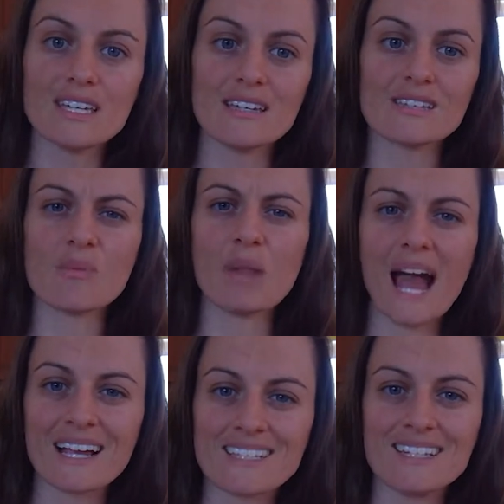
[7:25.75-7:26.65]
other
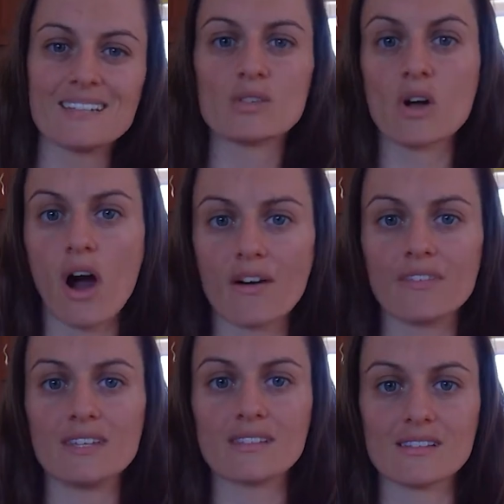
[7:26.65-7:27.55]
teas, the black
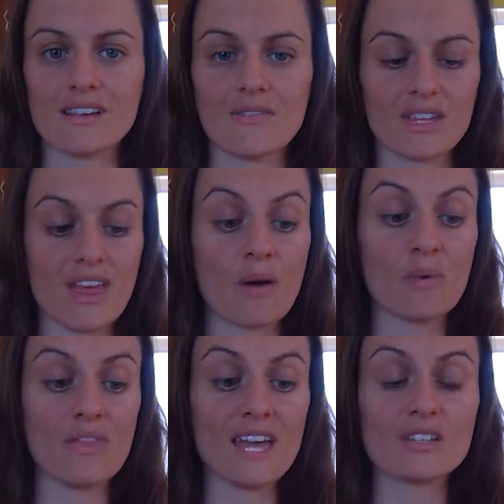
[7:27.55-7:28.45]
teas, the coffees and
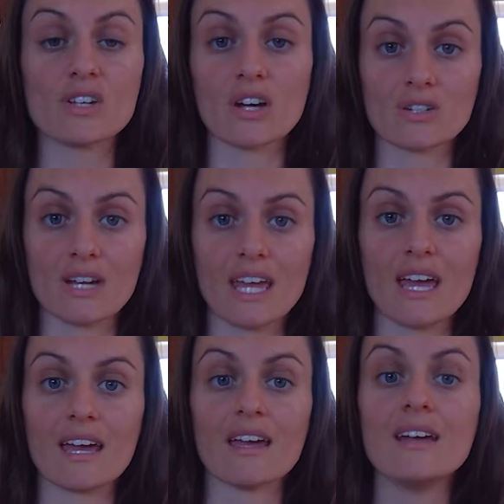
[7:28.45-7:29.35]
stuff like that, when they
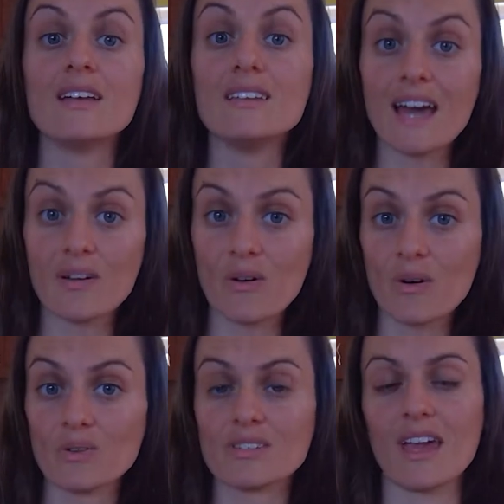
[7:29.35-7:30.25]
start drinking
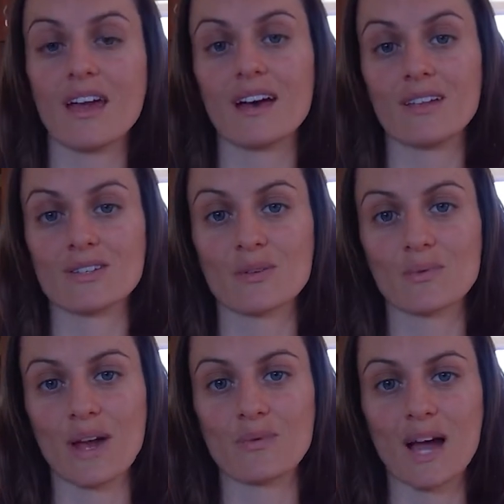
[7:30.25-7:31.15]
nettles
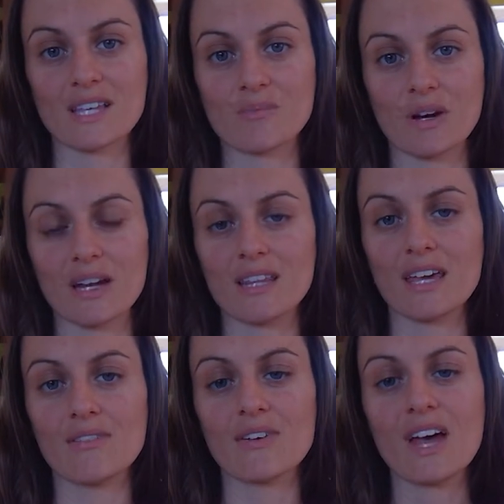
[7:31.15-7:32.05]
and red
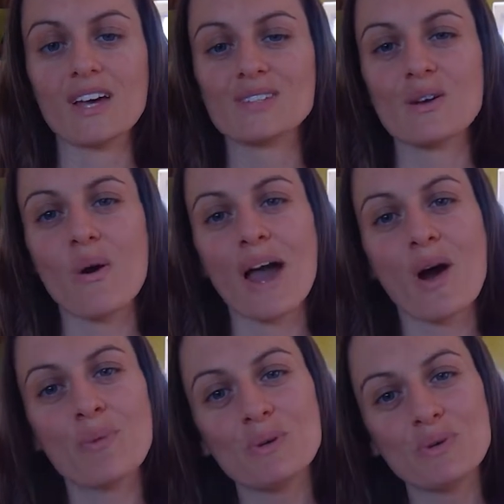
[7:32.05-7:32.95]
raspberry leaf.
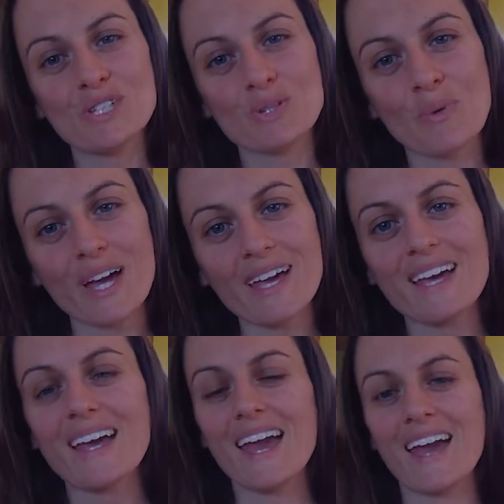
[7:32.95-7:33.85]
So I hope you
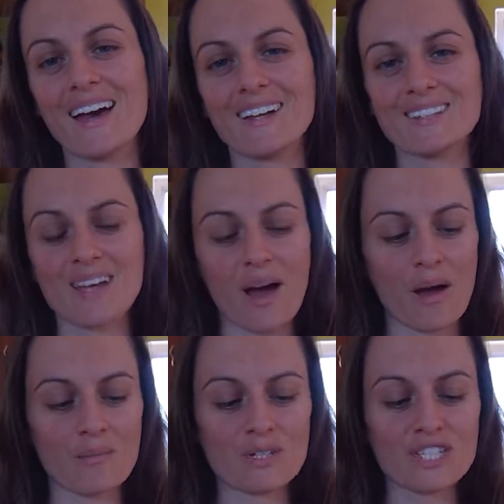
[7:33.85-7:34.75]
enjoy,
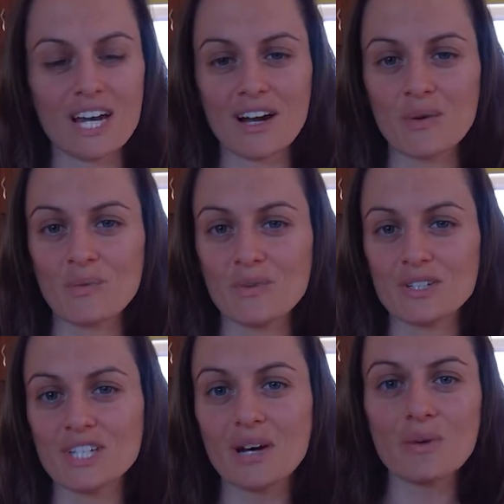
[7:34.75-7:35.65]
and
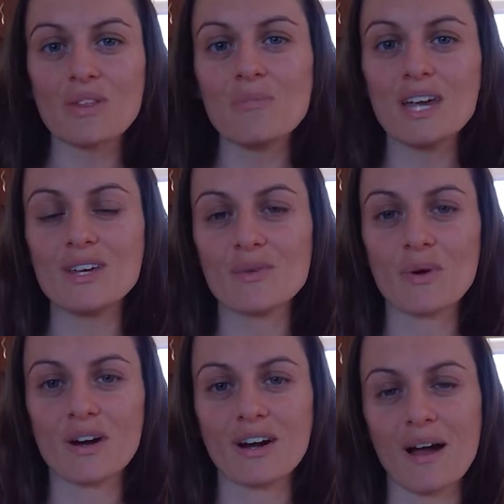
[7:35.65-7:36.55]
share
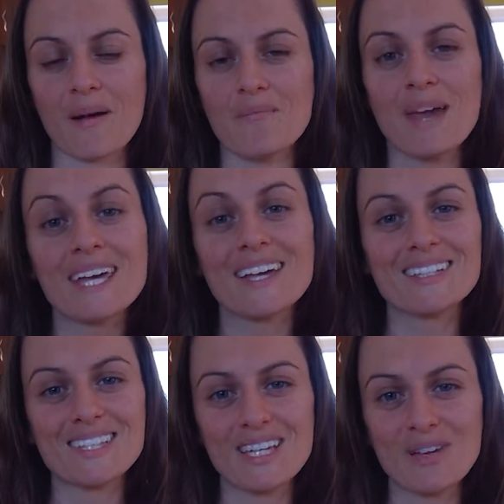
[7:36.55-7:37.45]
with me your
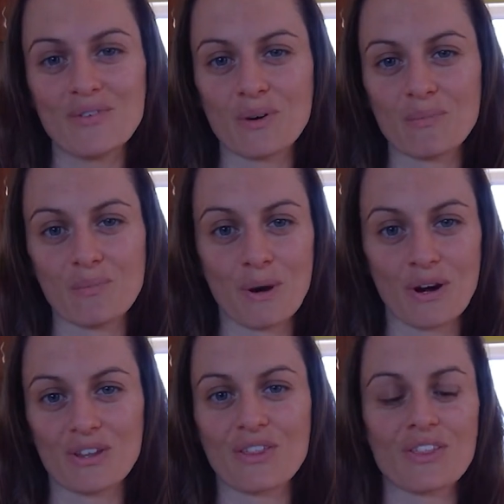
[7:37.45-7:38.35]
making tea
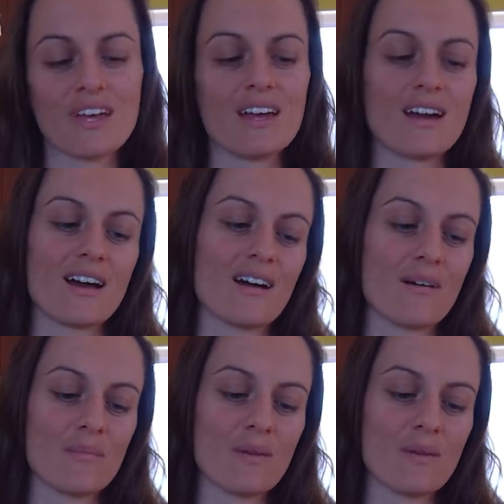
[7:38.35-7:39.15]
for birth